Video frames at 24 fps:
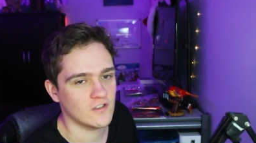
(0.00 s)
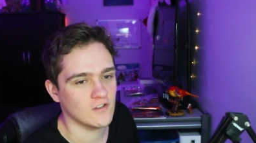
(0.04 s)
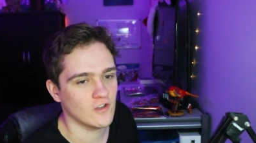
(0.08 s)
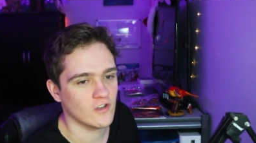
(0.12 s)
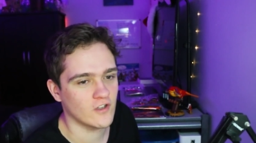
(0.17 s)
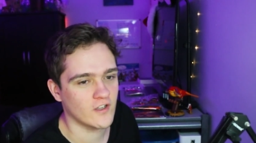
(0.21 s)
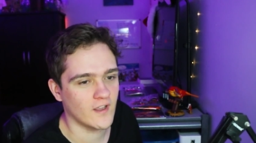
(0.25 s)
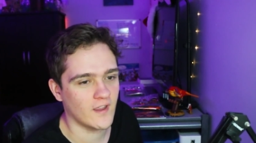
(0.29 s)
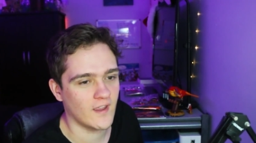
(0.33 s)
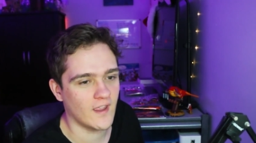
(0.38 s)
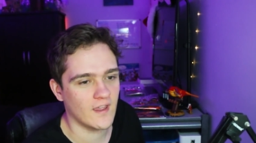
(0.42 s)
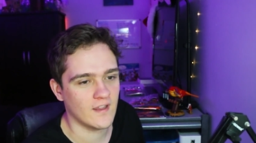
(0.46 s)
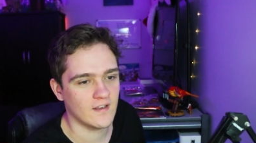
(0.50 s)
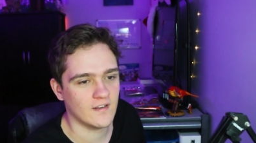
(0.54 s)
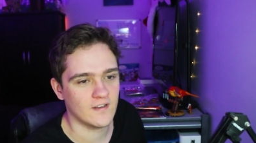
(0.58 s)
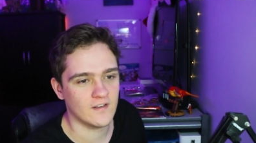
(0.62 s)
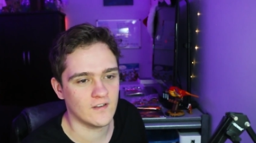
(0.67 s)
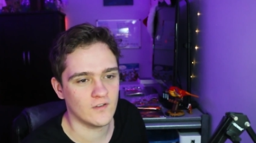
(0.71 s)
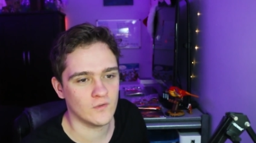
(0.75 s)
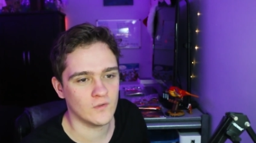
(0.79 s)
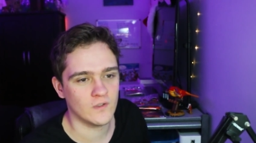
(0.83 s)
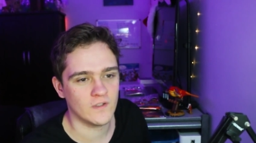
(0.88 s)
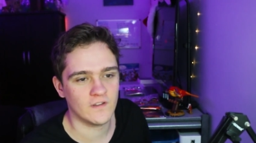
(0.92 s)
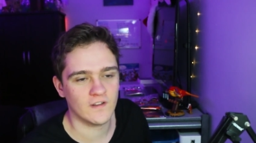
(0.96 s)
you look again,
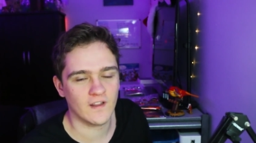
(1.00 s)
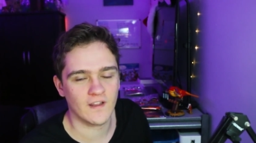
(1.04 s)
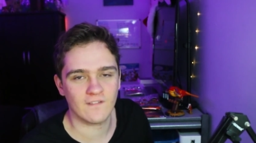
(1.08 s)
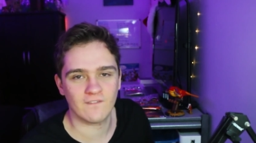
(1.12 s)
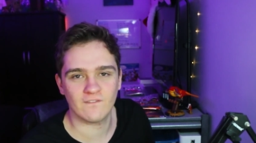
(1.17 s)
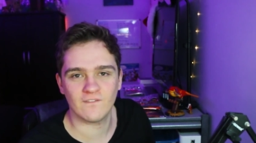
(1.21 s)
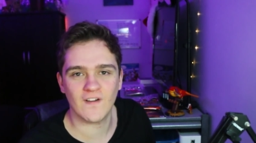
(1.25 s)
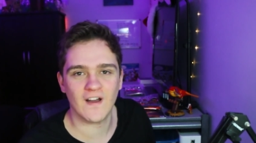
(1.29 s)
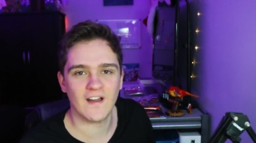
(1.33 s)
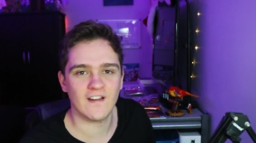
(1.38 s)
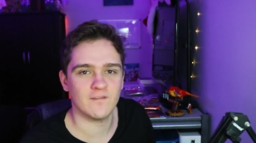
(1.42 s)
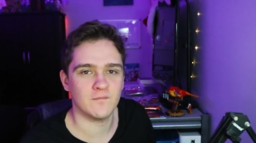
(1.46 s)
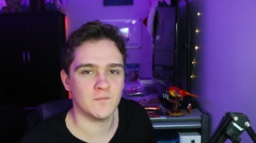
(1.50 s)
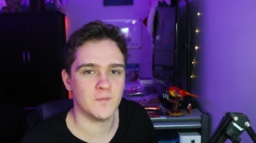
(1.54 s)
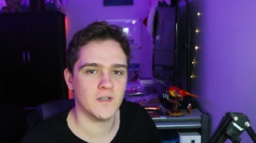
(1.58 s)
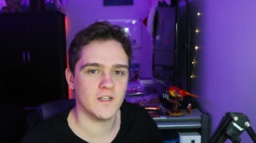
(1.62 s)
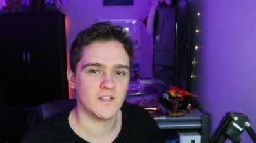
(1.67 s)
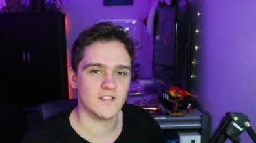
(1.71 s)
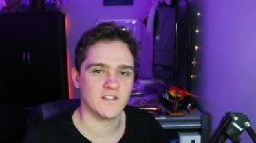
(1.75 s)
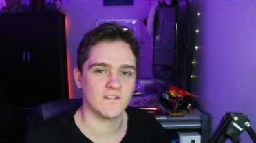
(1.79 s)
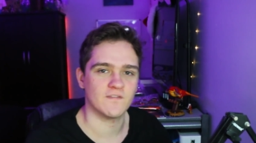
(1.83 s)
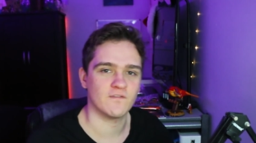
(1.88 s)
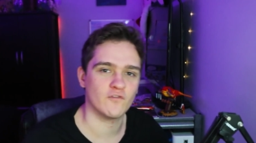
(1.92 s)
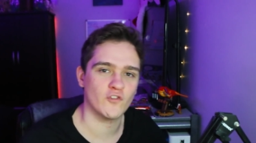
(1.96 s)
and only like five
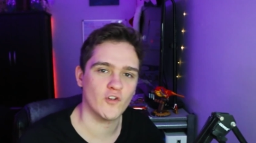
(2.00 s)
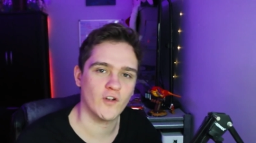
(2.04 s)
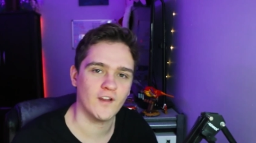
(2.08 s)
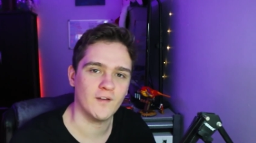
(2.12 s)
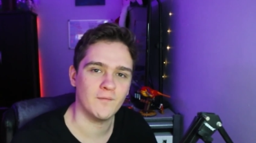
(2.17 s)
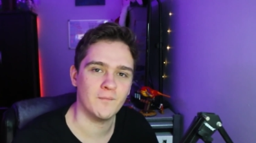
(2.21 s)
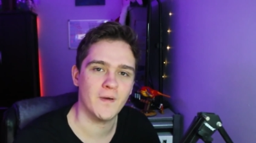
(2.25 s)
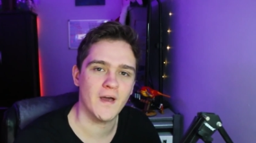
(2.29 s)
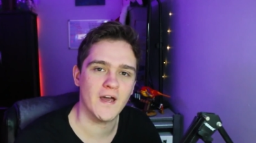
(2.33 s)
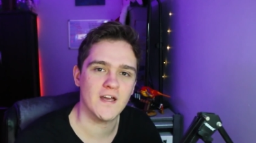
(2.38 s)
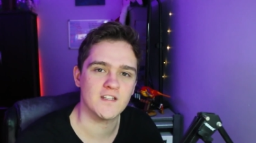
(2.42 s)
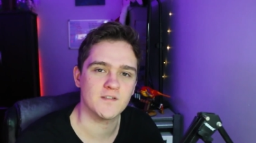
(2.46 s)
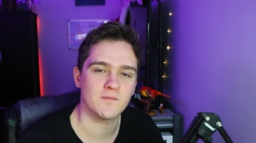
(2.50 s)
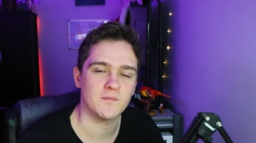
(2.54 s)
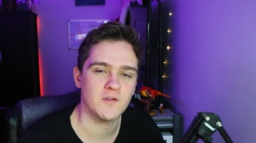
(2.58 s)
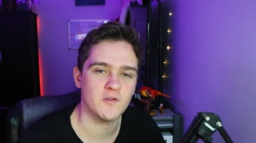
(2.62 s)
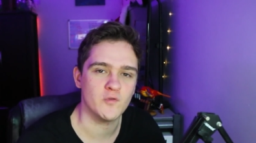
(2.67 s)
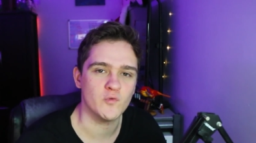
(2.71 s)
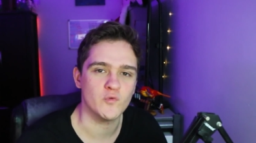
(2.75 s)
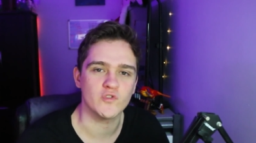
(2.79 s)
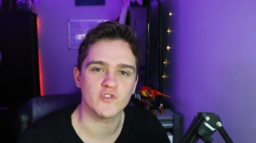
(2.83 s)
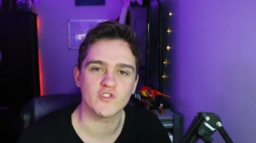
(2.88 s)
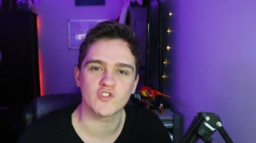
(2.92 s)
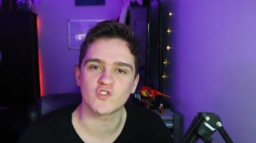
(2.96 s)
minutes have friggin' passed, but
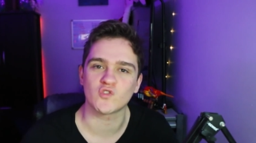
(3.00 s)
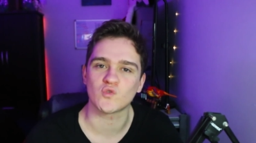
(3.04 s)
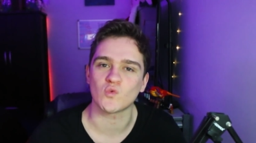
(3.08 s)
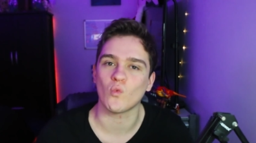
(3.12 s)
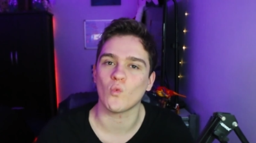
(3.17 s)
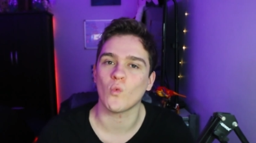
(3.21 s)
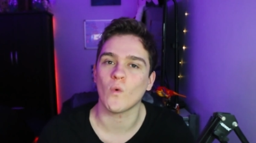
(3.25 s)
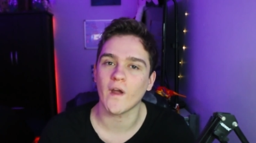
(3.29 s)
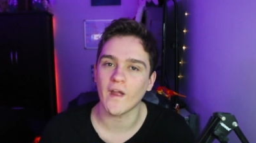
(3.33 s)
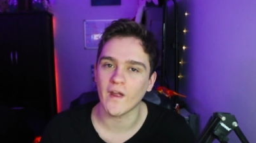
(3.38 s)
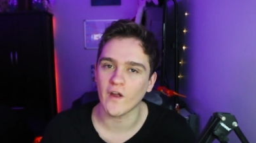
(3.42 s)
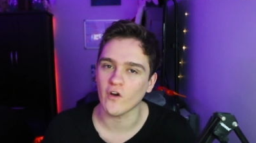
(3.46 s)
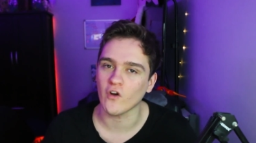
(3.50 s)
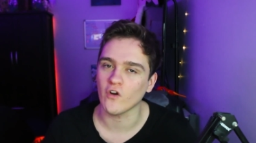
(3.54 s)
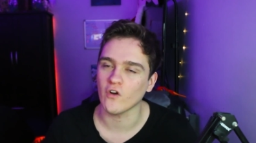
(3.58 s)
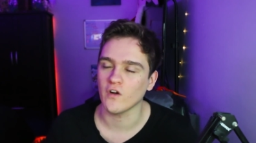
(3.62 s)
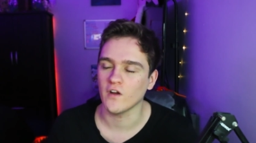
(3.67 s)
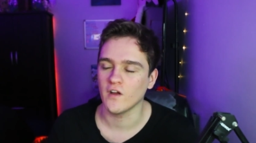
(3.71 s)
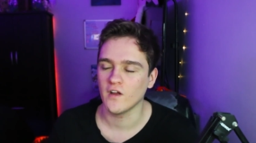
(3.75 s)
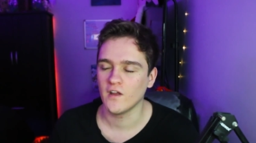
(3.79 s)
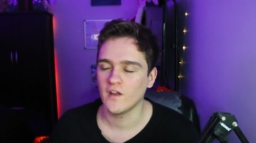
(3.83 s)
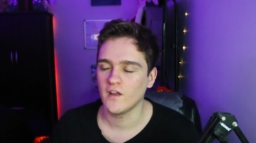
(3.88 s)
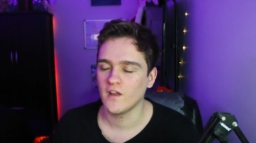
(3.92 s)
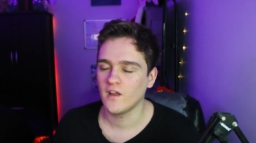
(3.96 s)
you would
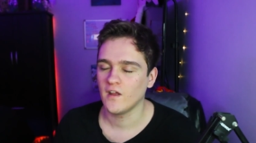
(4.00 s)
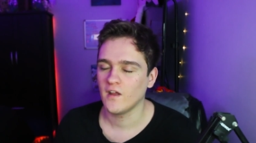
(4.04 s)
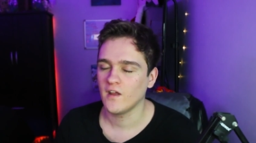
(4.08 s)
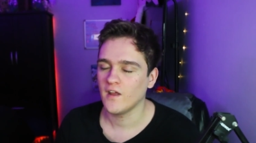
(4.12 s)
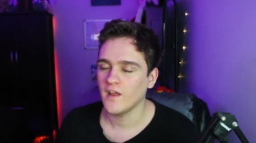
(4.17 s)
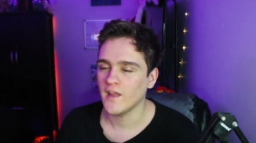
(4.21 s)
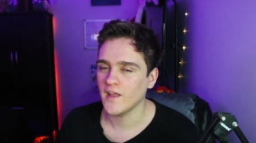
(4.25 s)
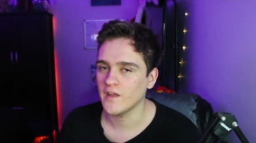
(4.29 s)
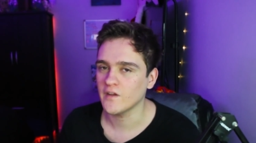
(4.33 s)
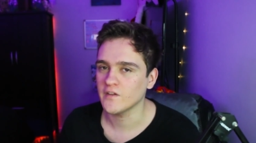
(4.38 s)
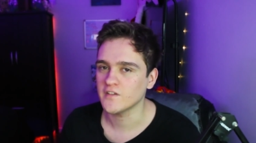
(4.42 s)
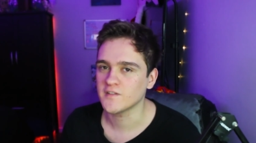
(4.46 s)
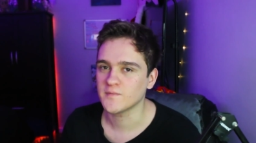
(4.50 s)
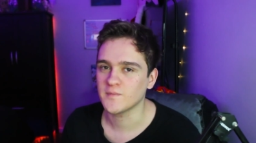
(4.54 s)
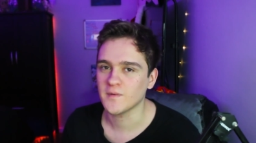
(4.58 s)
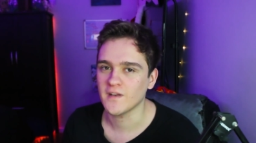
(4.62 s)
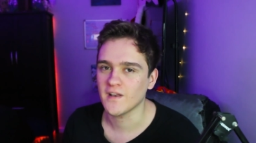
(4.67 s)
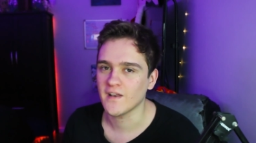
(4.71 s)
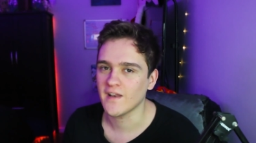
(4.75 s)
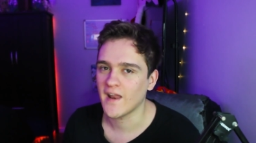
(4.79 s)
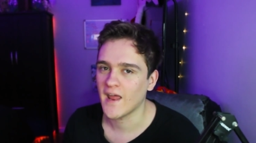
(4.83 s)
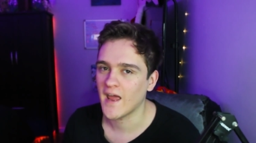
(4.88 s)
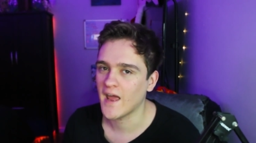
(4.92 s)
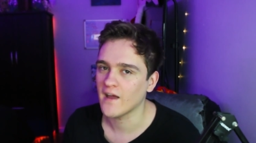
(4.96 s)
swear it's
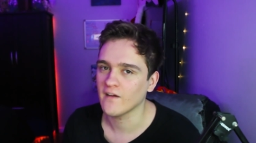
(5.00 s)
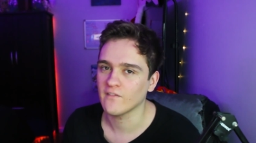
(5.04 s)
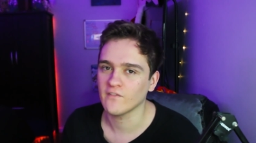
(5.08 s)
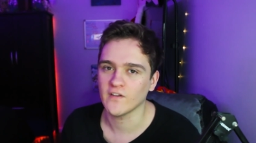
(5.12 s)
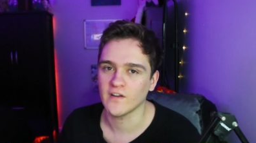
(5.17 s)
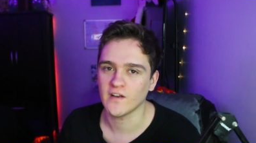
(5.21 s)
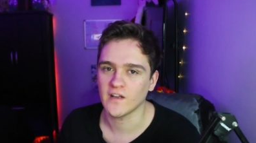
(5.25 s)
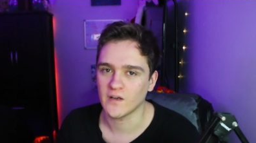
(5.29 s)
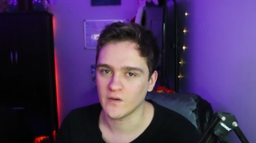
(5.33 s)
been half an